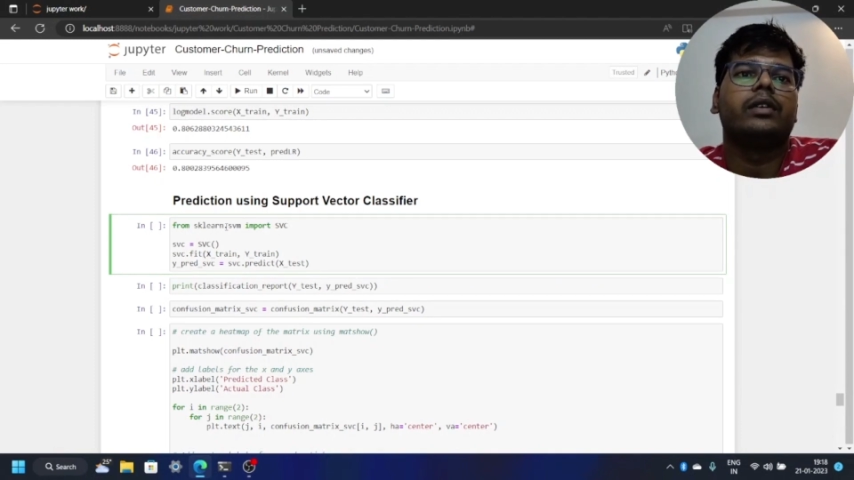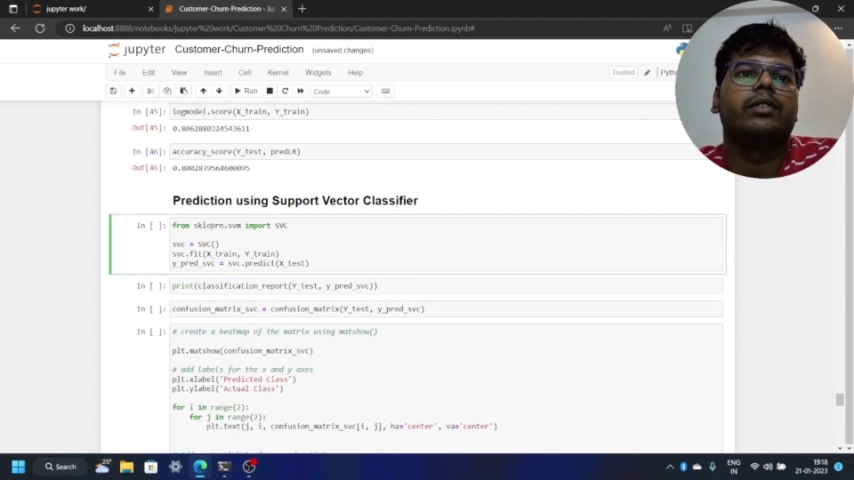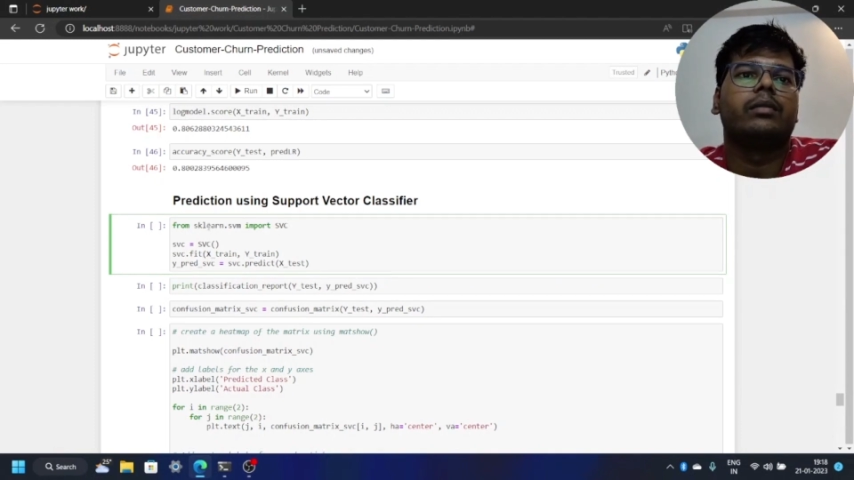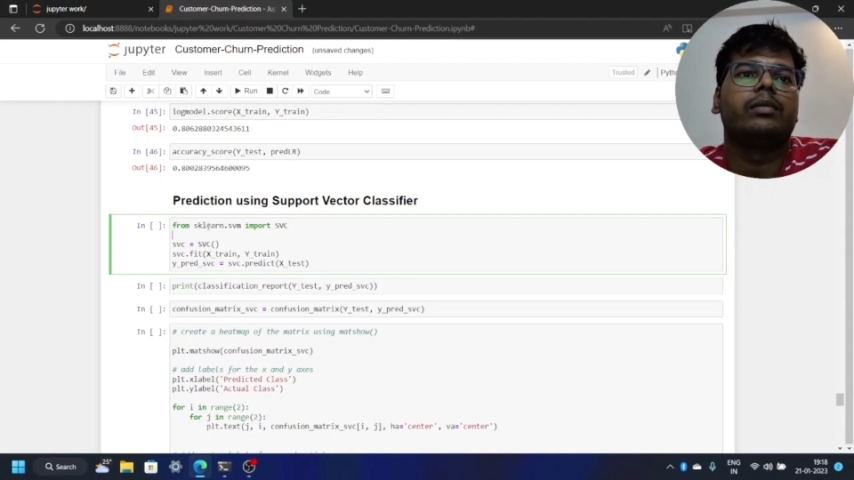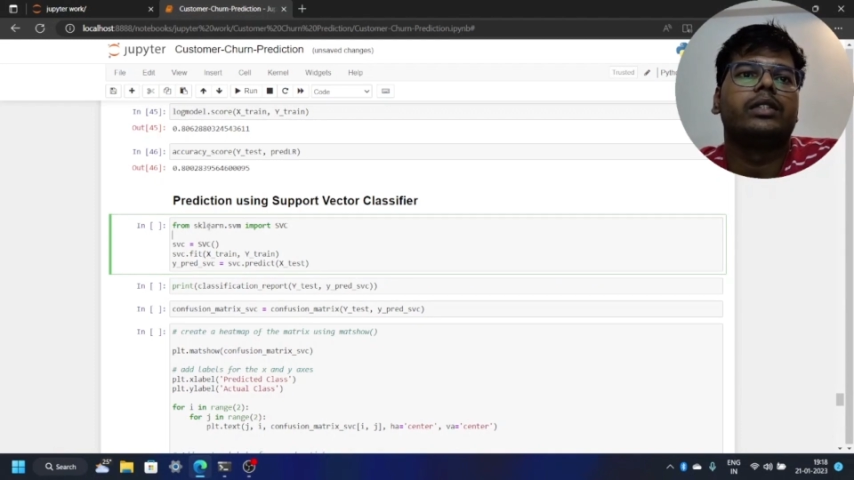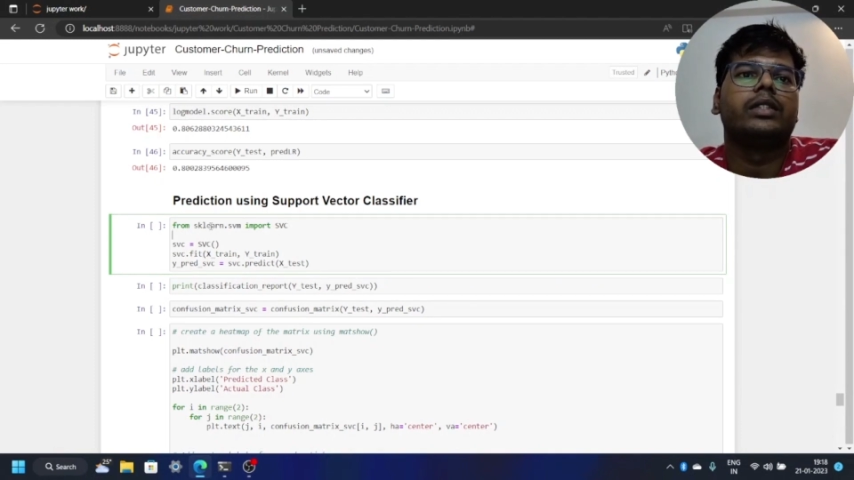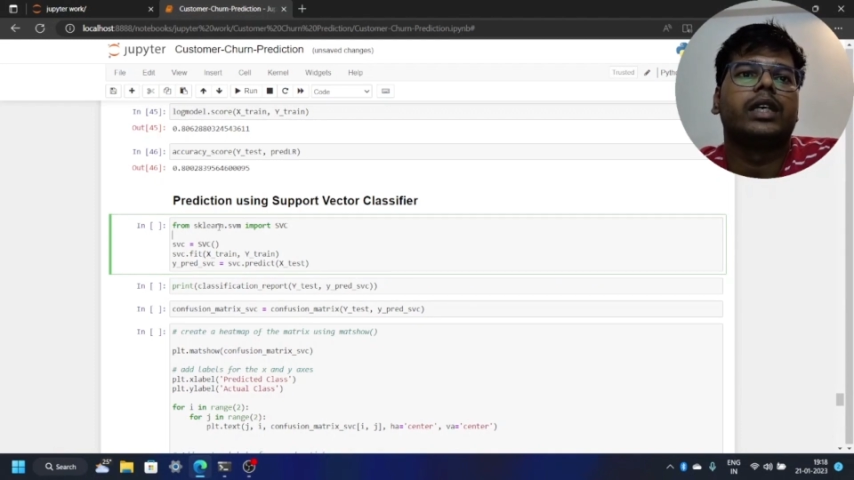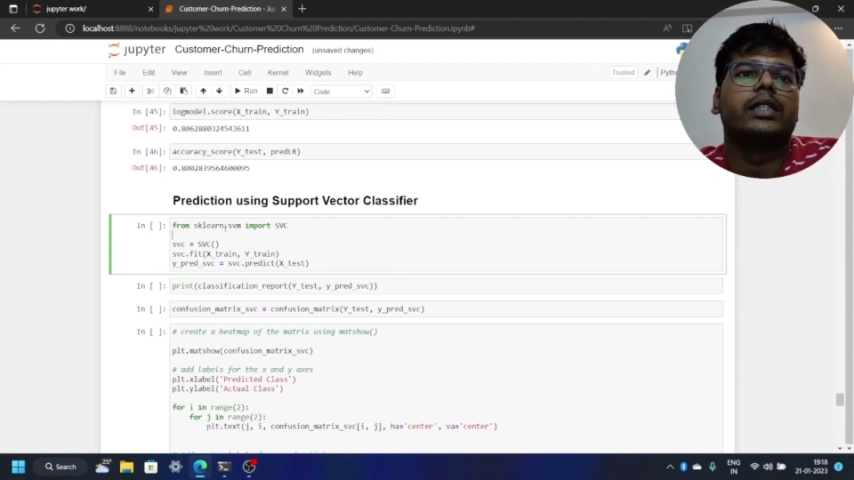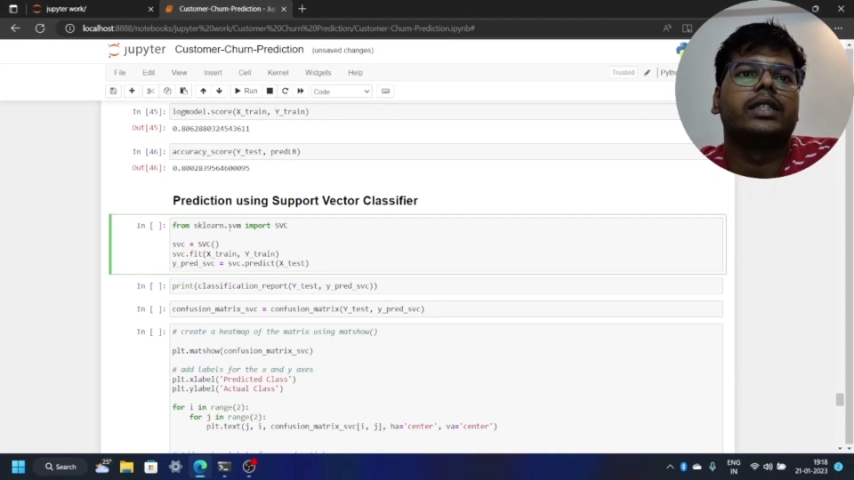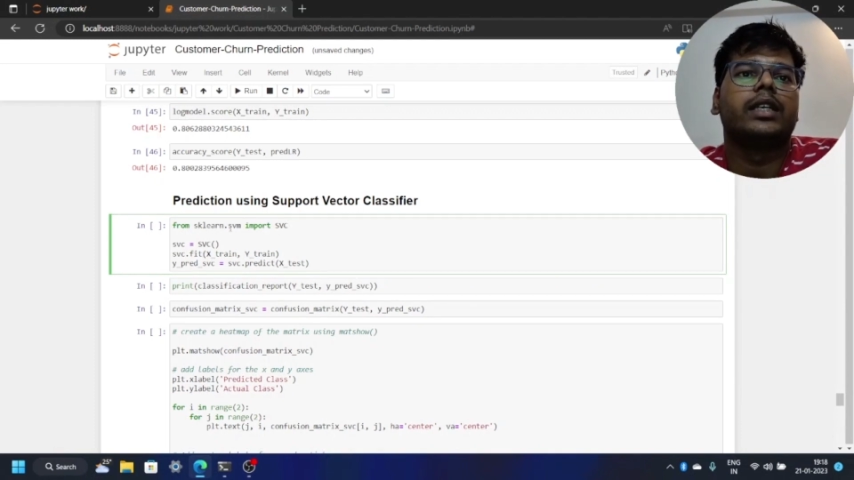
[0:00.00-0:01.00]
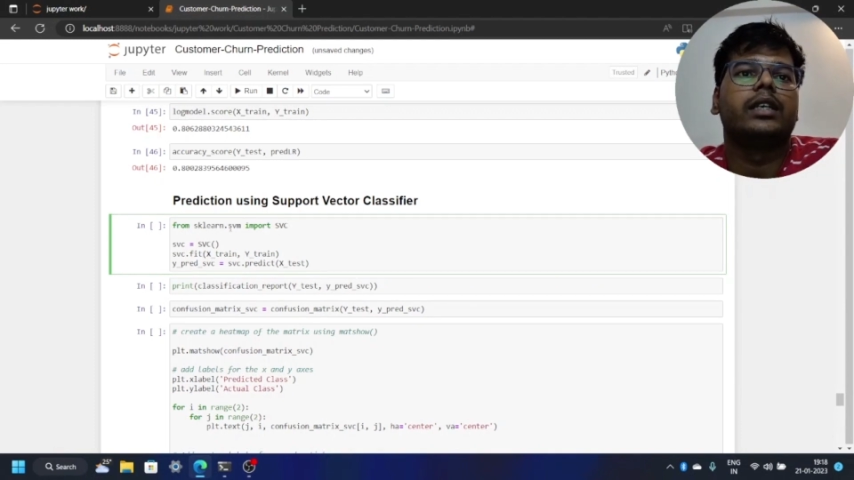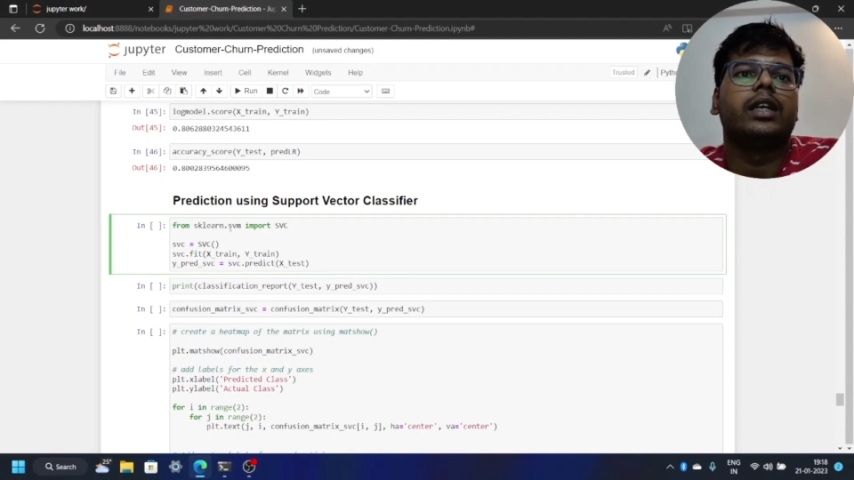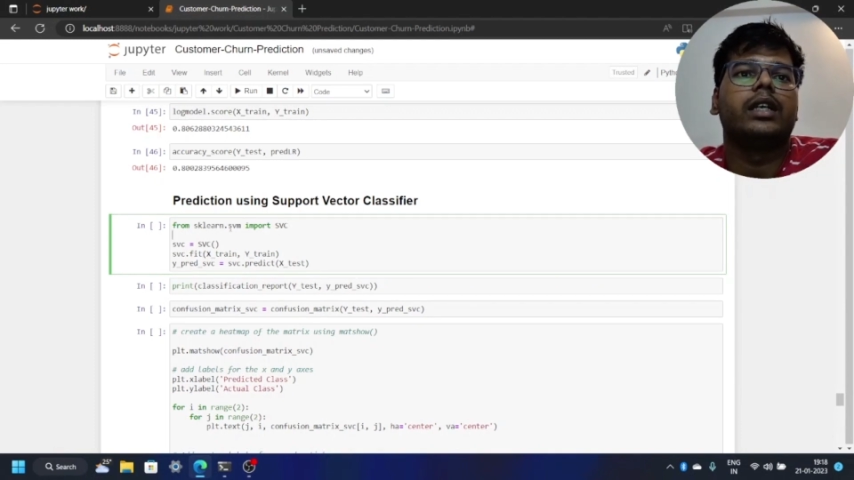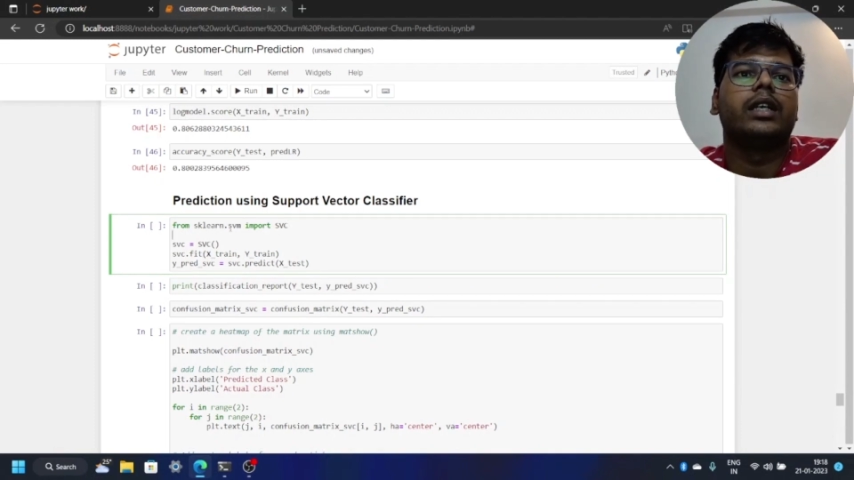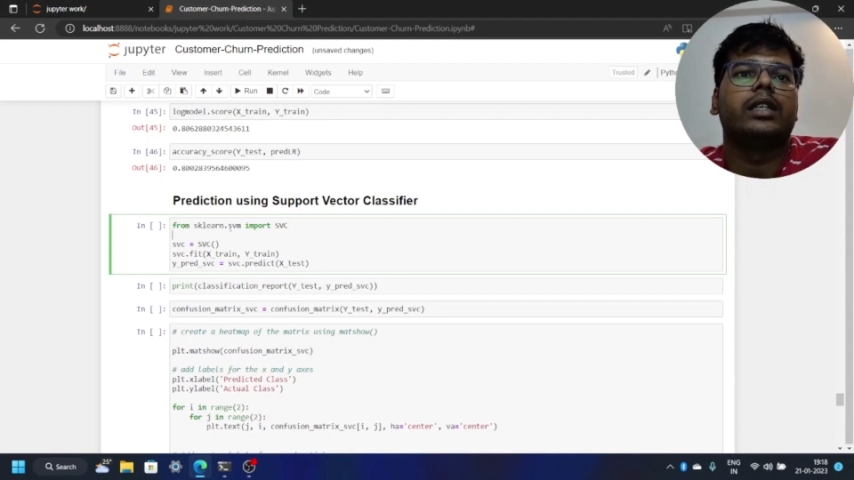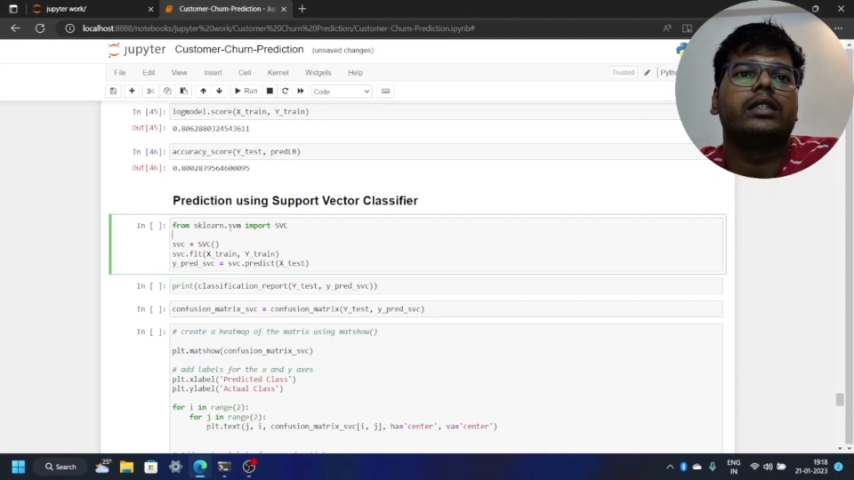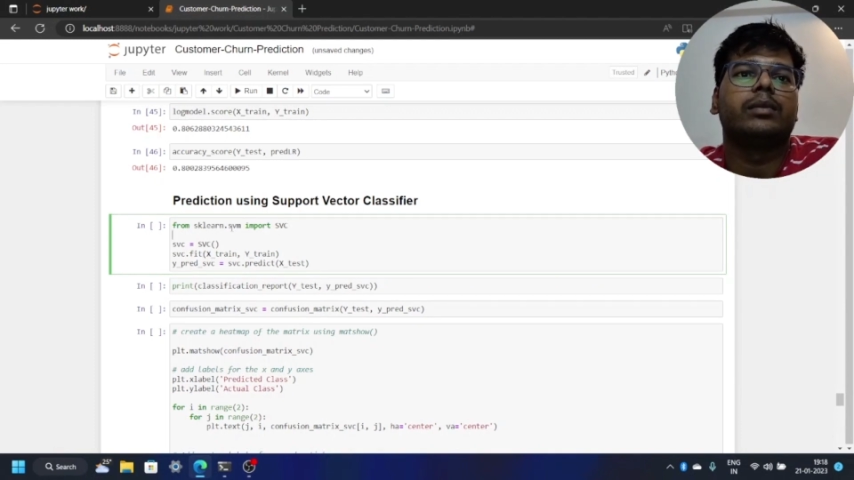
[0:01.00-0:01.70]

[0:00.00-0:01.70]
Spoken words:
from this sklearn dot